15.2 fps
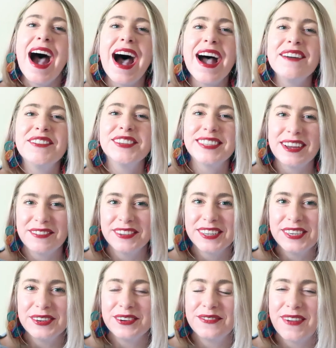I will
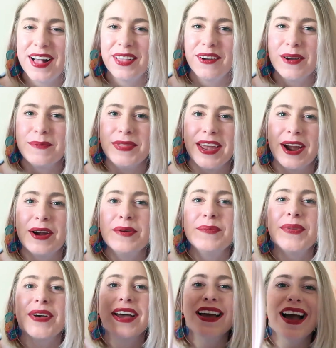definitely do a follow-up there,
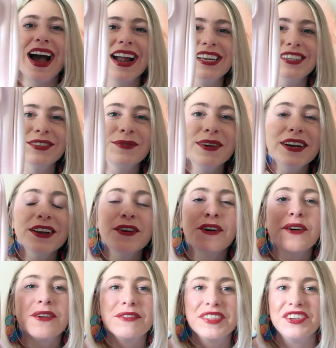but I just wanted to go
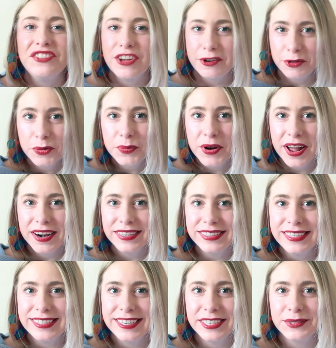over the general product
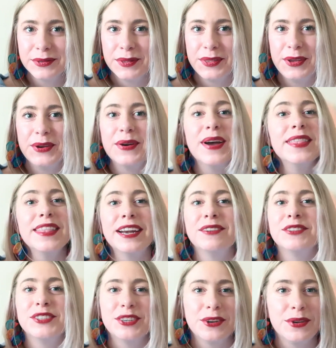details with you, and then I
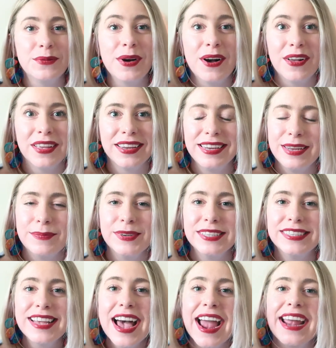will show you what all I keep
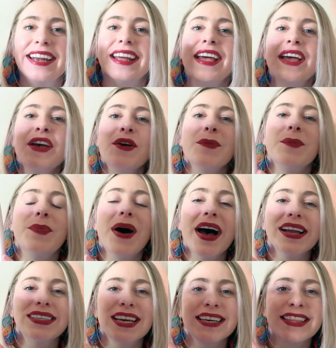inside.
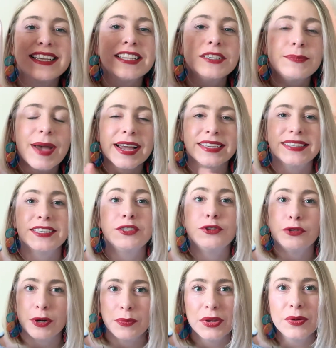But I think this bag is
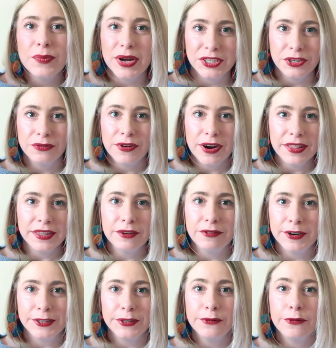extremely budget friendly
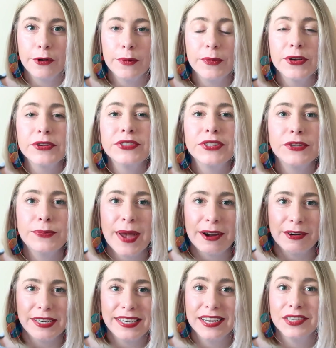first and foremost. This bag
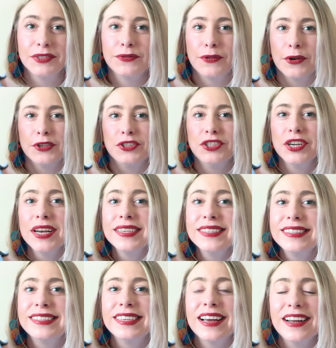retails for
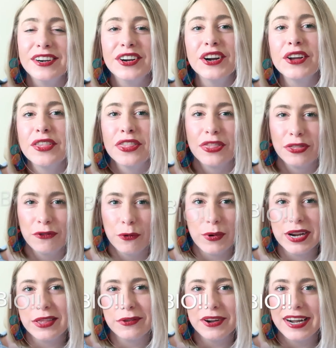just under
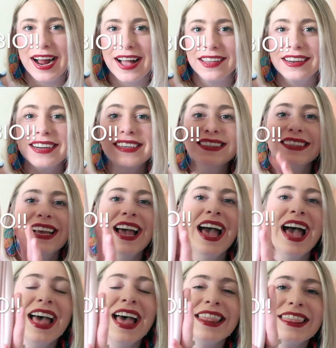$23.
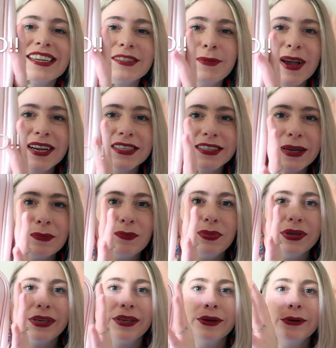This bag is a
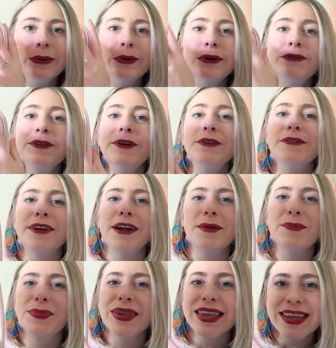beautiful,
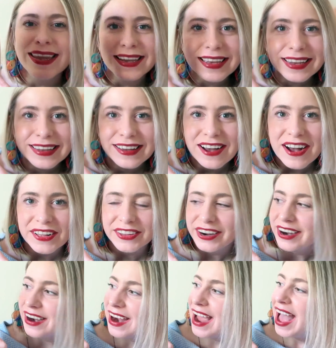very pink
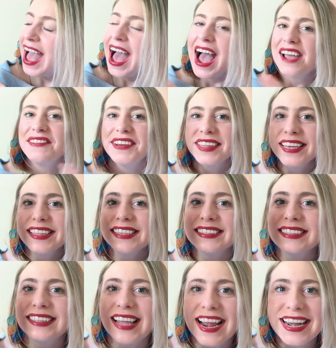color. I feel like
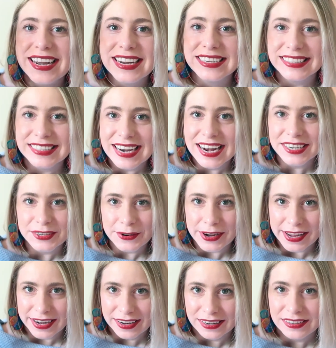this lighting is not
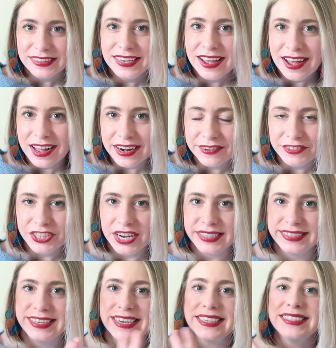doing it a ton of
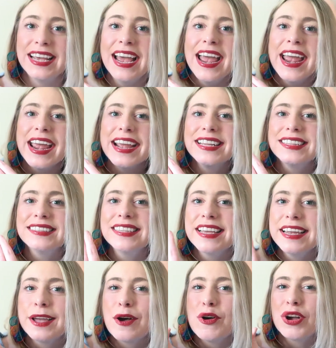justice. It's
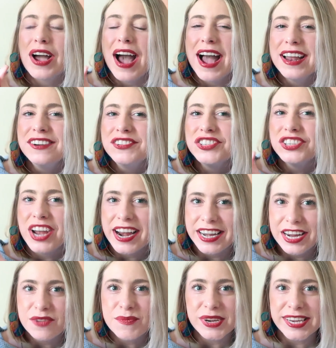like kind of
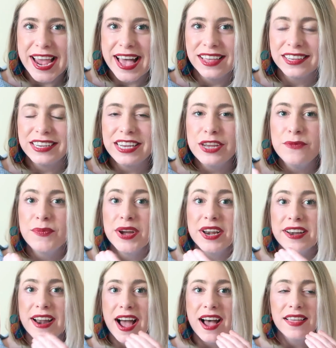shiny and metallic but
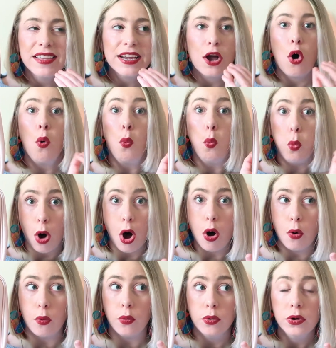not like a
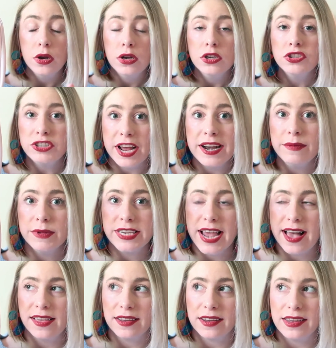whoa shiny
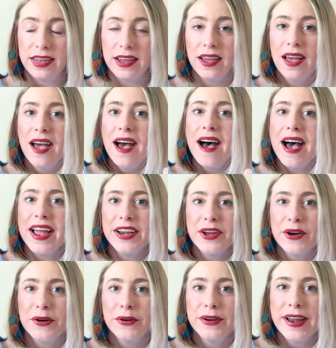metallic -y. I
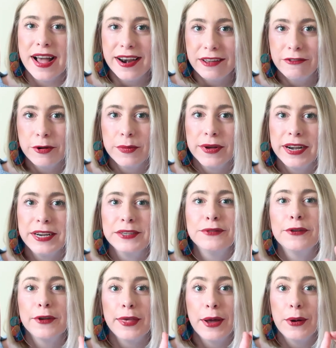know not everybody's
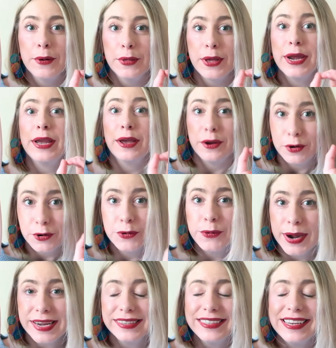for that like
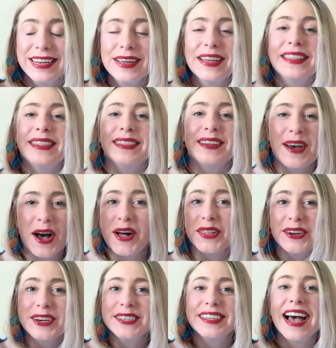crazy
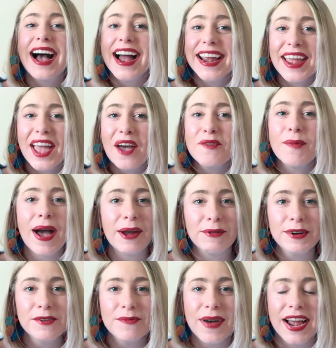colors. I am, I
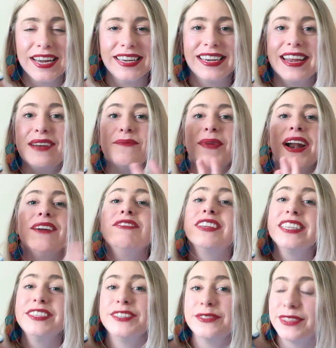wouldn't have minded it, but I
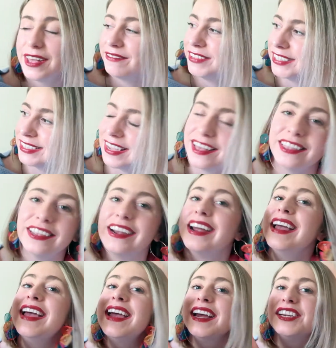really do love this color.
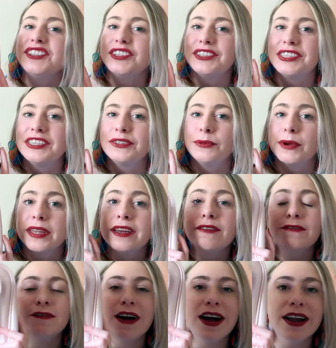It's just this really
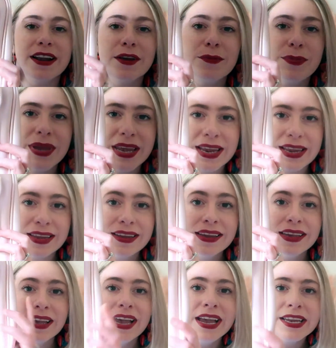fun pink.